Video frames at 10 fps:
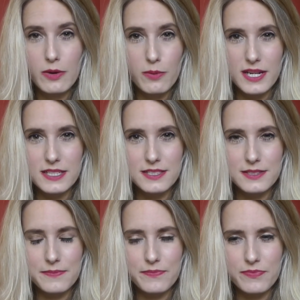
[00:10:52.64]

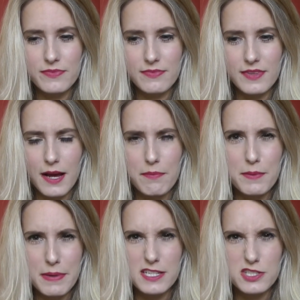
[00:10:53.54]
which
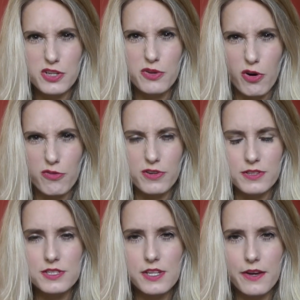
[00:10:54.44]
happen a bit too
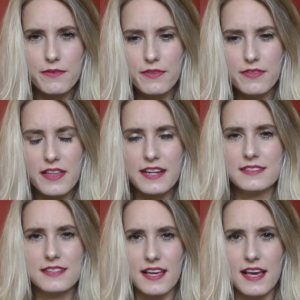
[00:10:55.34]
often. So
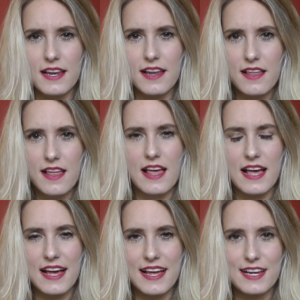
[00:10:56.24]
thanks again
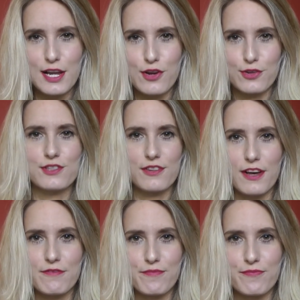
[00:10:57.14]
and lots of
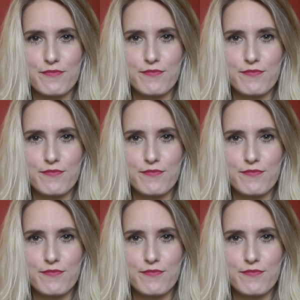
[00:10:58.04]
love.